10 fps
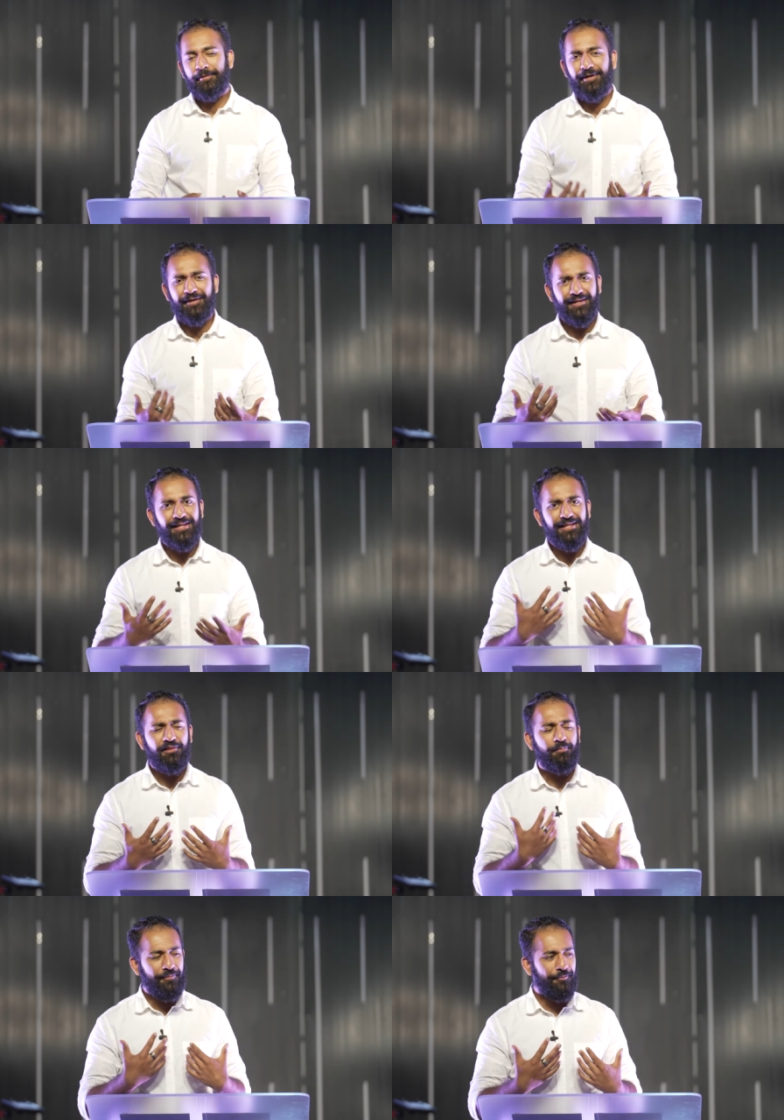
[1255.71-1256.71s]
Uh, a
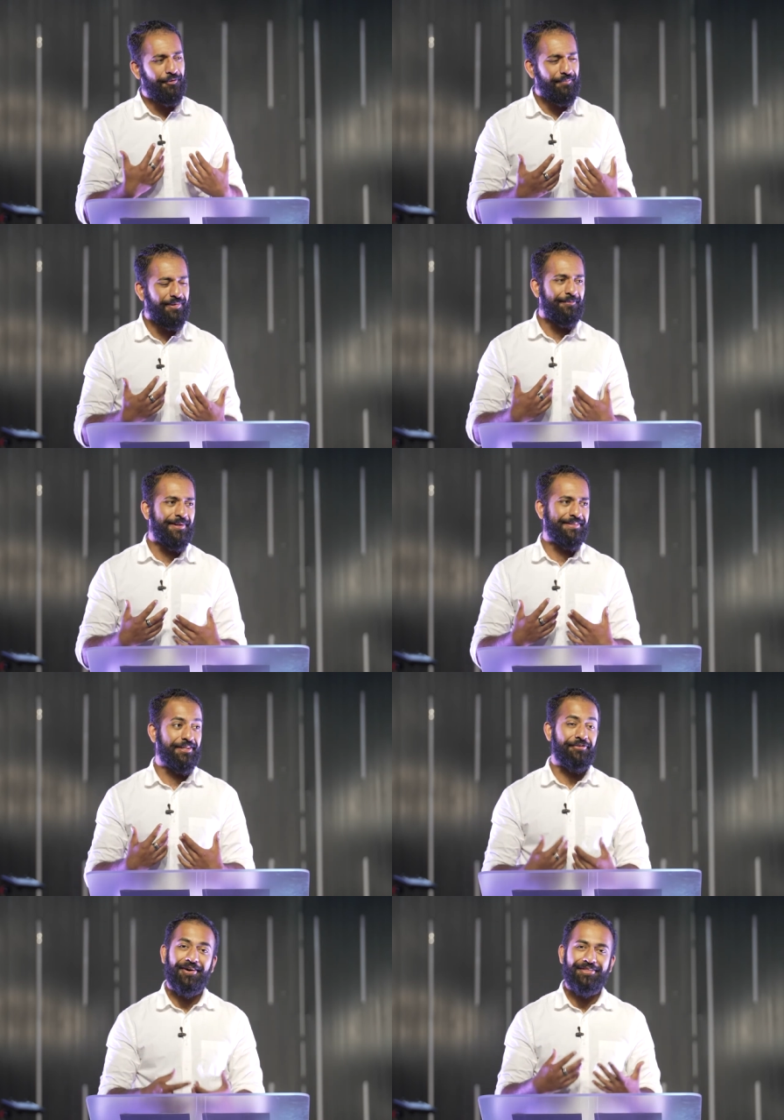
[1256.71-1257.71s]
little bit more about
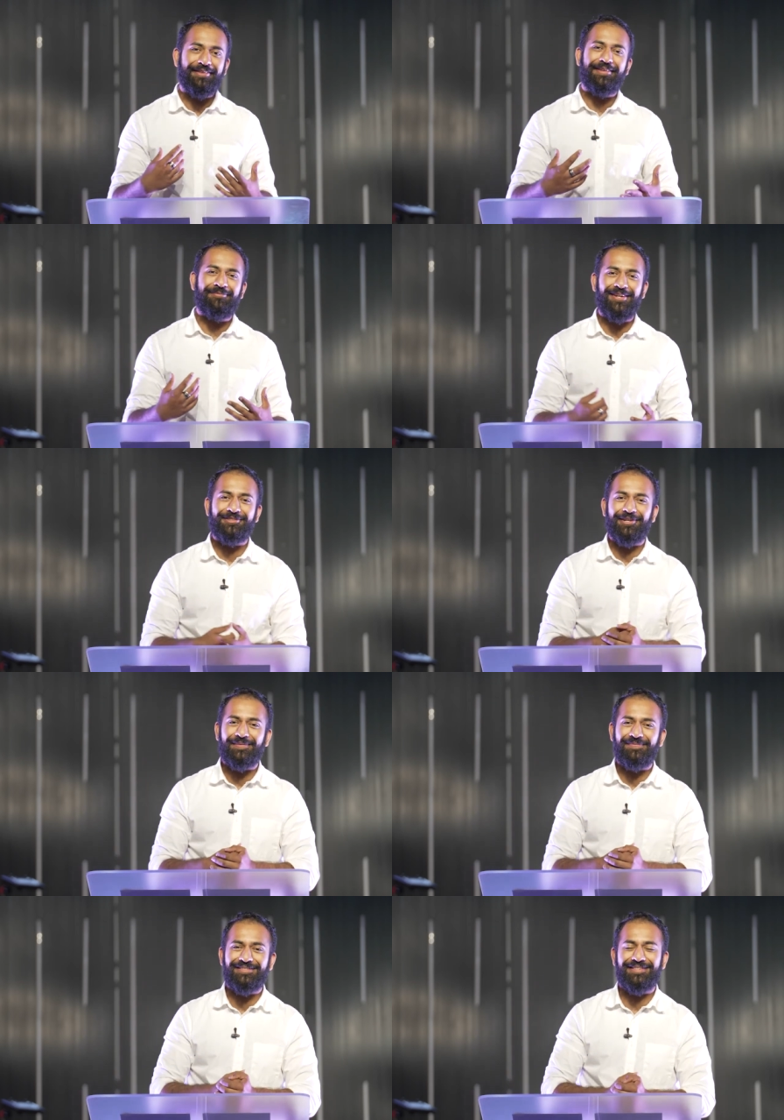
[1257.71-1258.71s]
myself, other than my
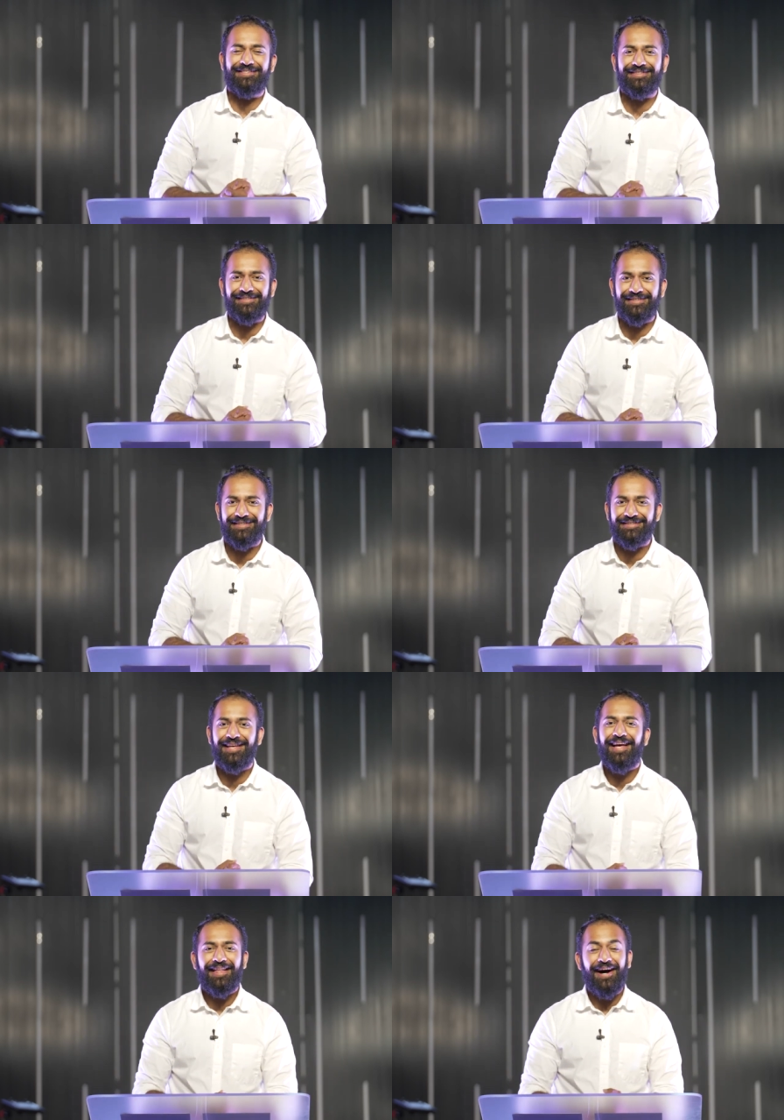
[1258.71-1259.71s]
job positions, is
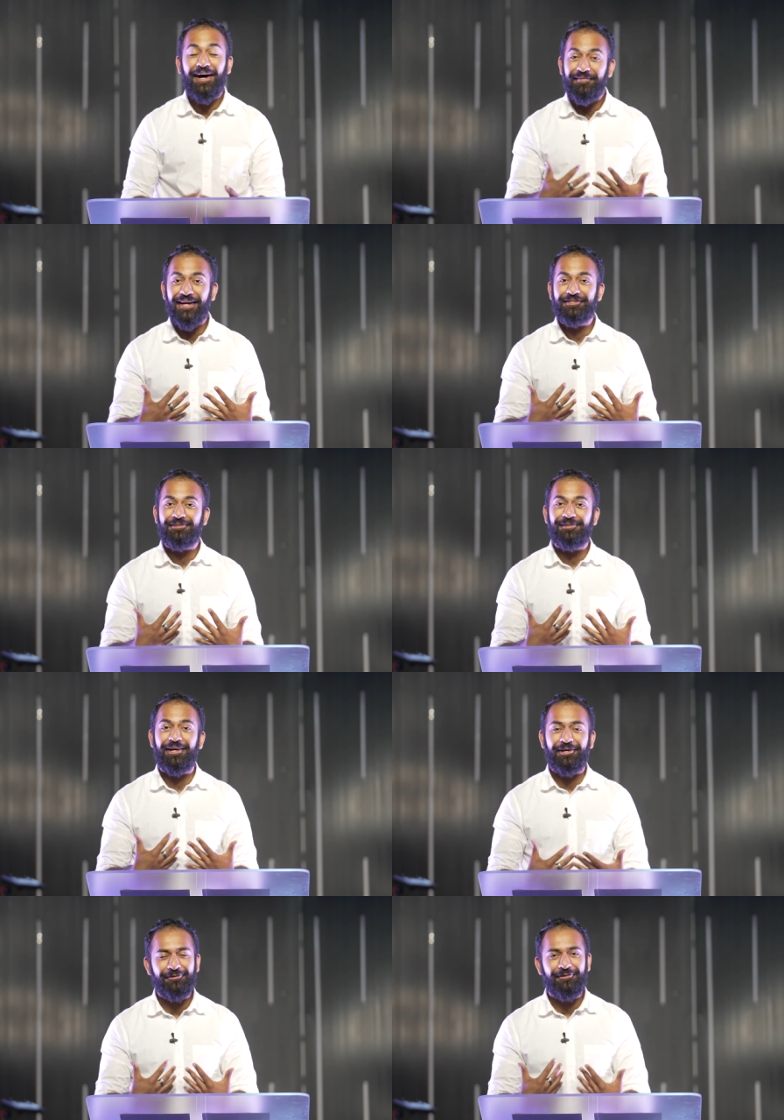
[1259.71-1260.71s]
I'm actually
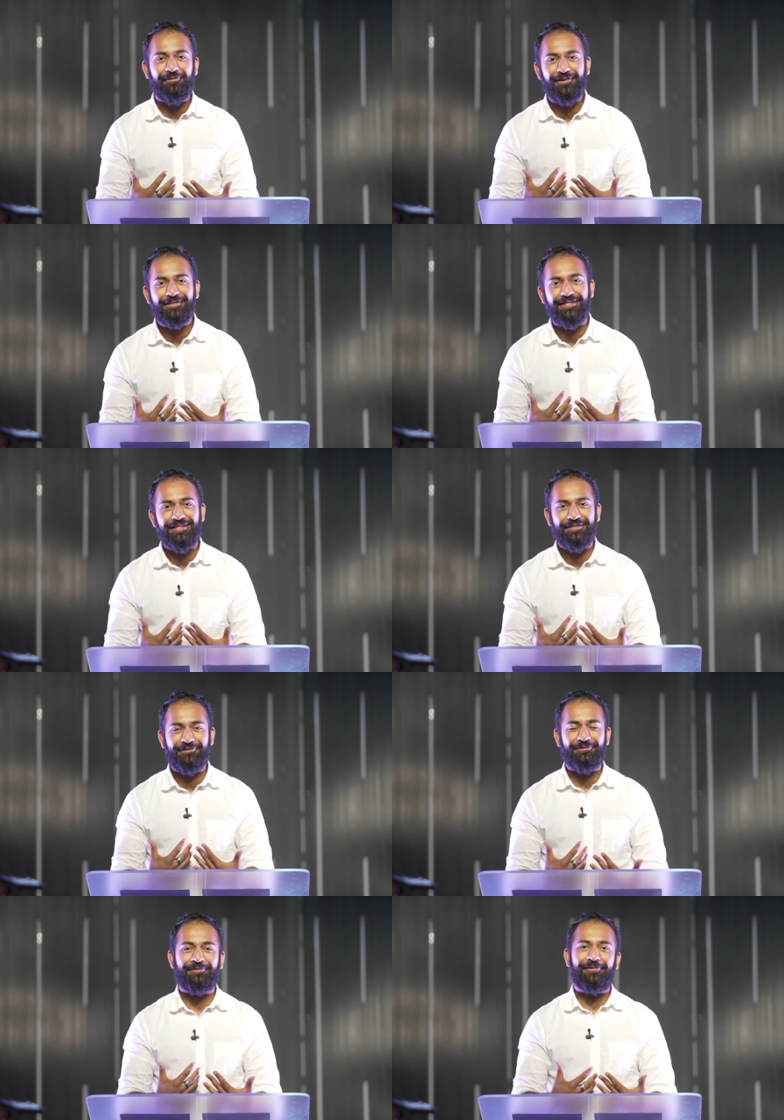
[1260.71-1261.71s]
a university
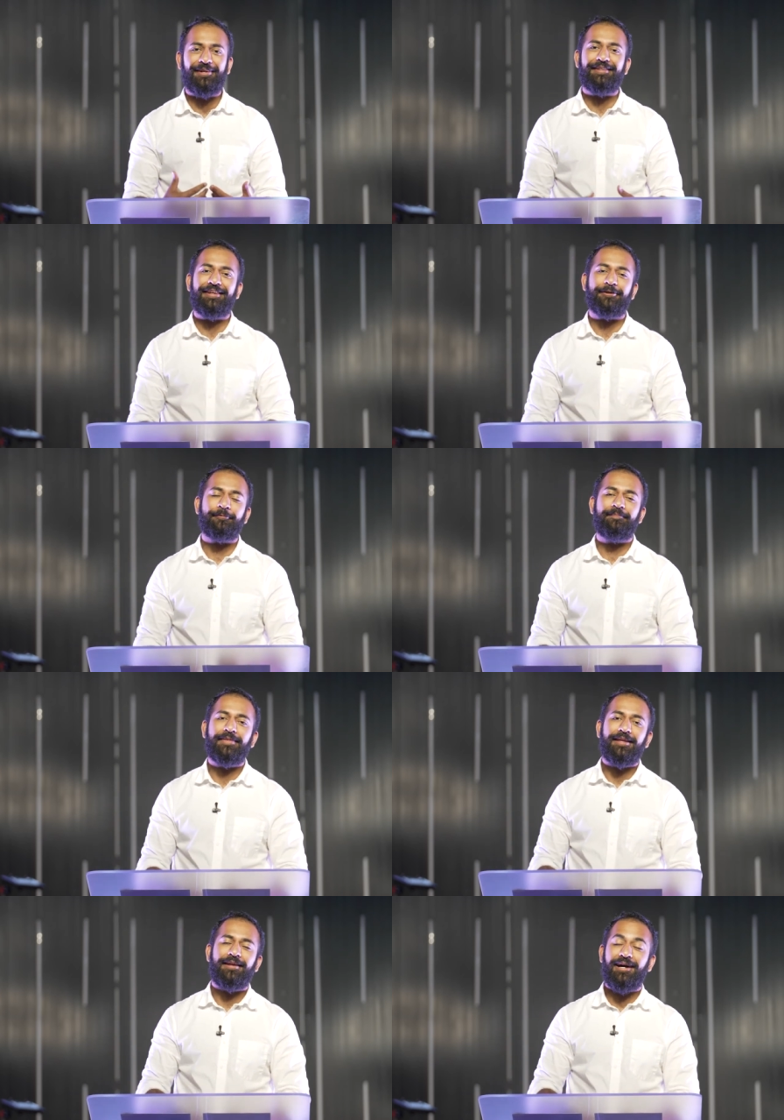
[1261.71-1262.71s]
student right now.
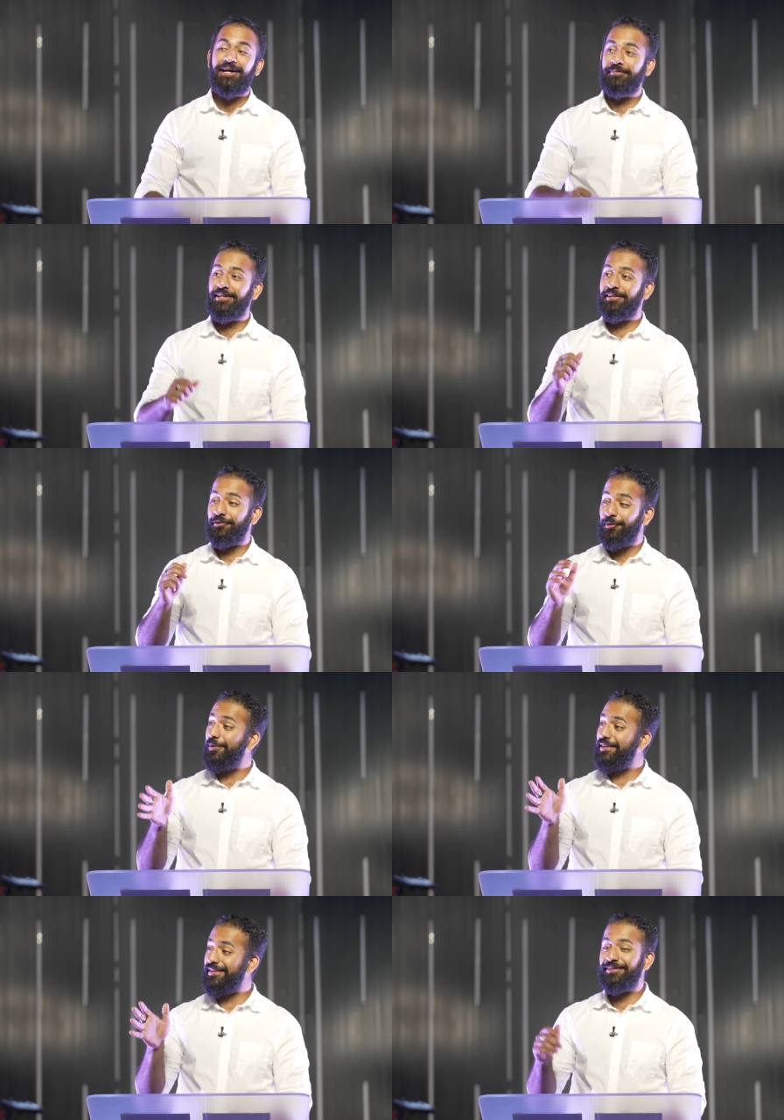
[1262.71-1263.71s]
I'm in,
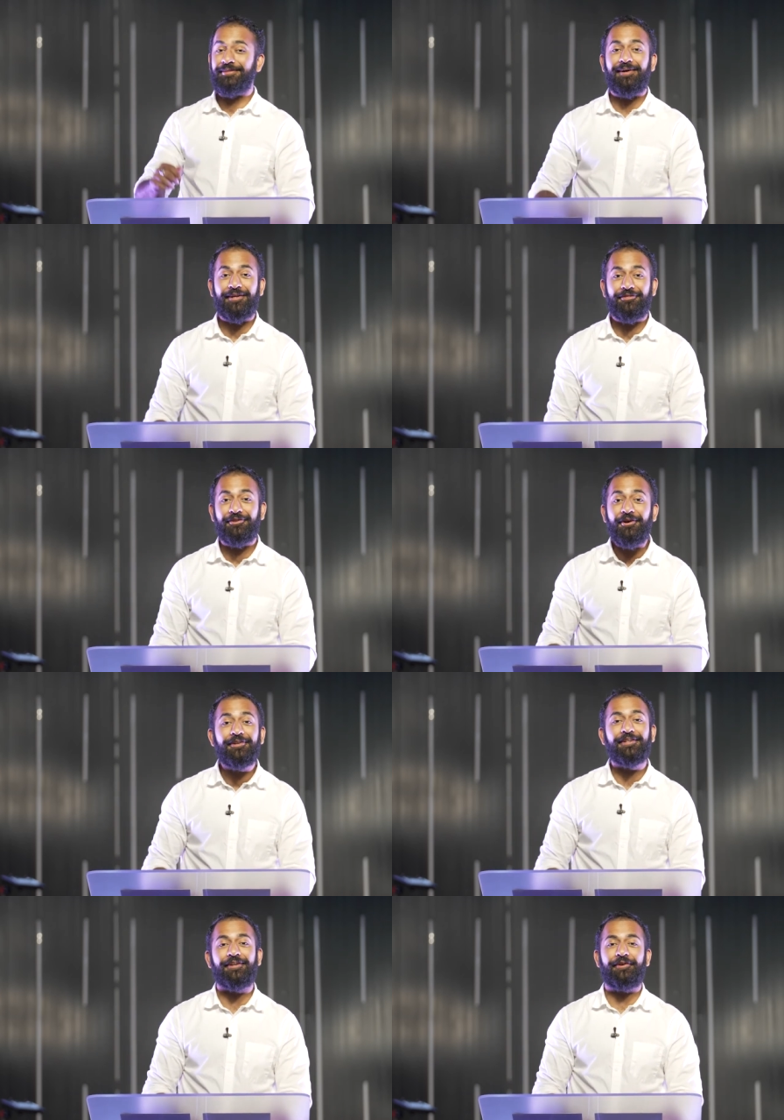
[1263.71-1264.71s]
going into my third
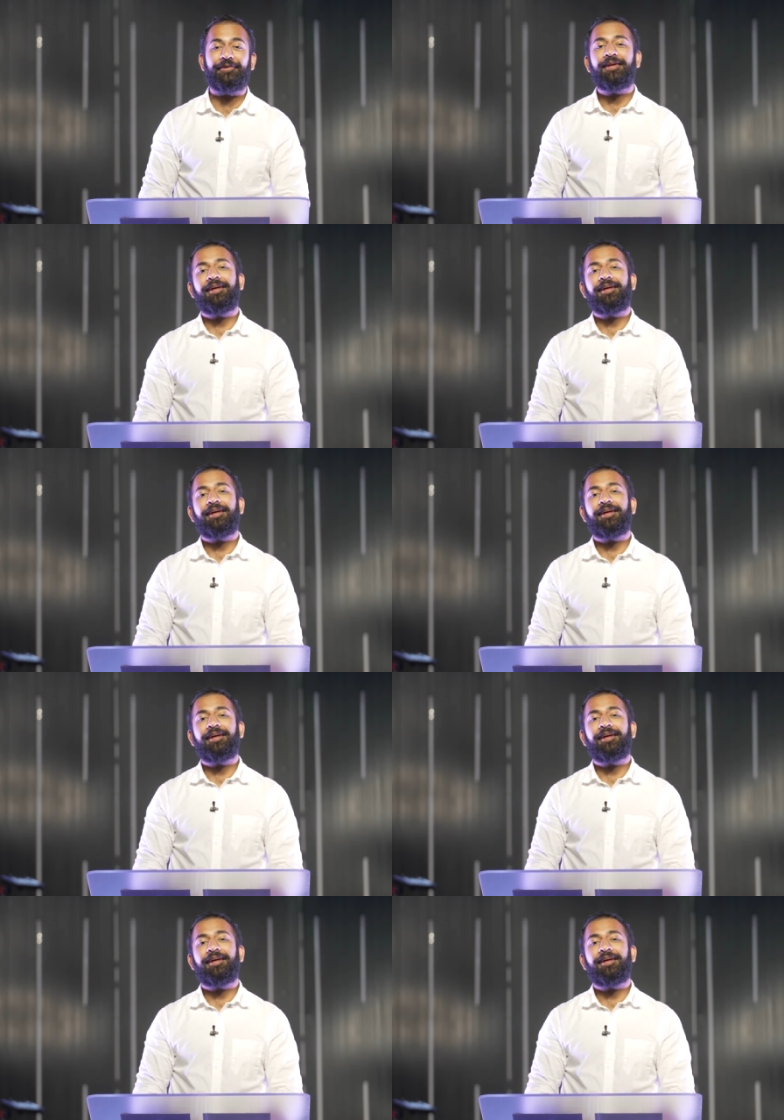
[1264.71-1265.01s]
year